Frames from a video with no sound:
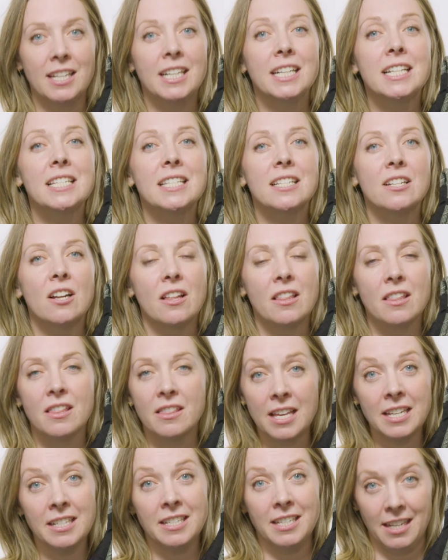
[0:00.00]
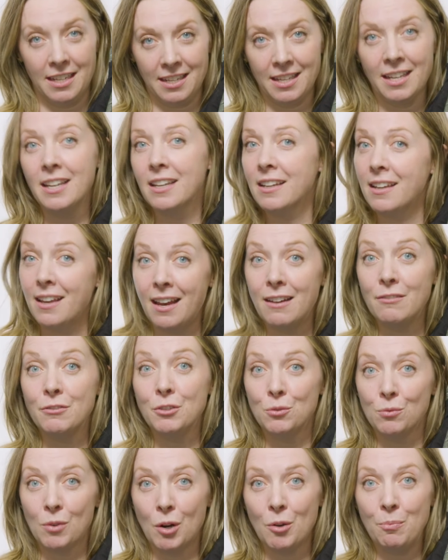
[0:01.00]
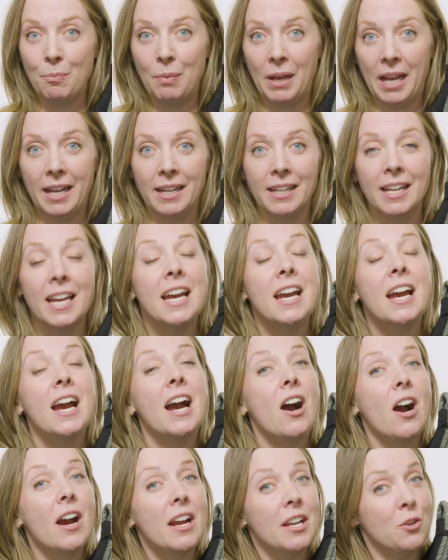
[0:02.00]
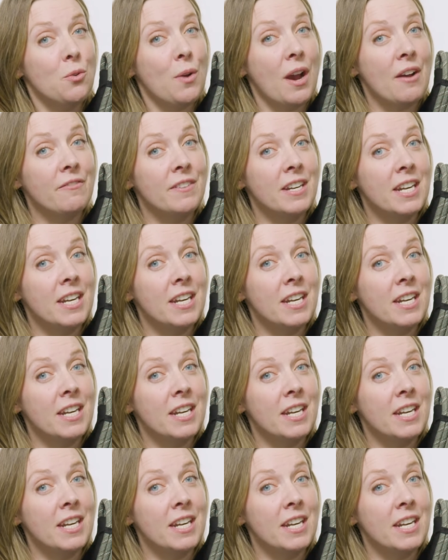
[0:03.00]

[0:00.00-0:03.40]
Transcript: that it is an authentic KAVU rope bag. You have